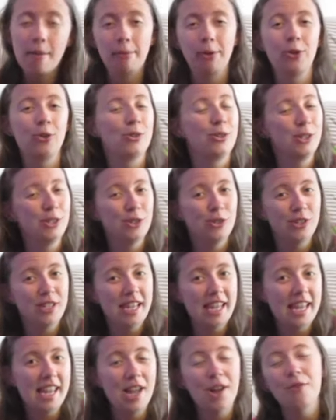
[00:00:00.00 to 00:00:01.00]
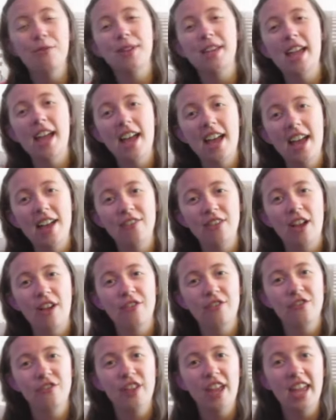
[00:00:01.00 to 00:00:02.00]
because today we have
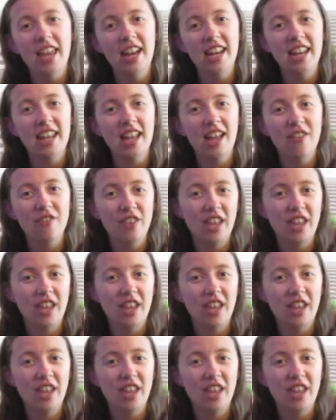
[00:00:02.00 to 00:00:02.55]
a very,